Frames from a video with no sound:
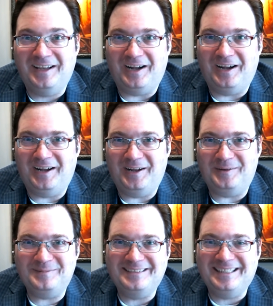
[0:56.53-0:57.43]

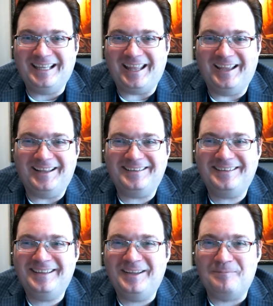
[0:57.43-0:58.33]
And
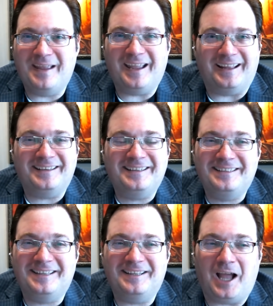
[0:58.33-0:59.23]
man,
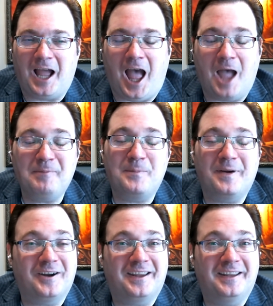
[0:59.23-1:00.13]
I'm
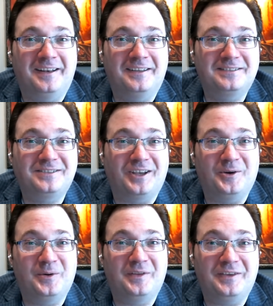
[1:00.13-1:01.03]
American,
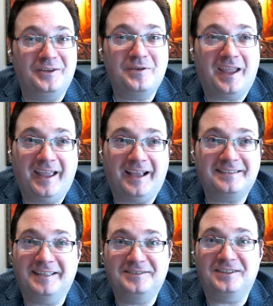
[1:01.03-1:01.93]
so UK
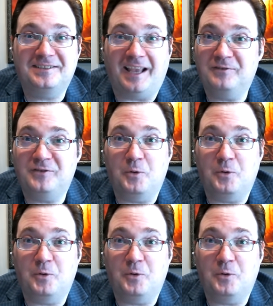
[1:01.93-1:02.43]
accents just sound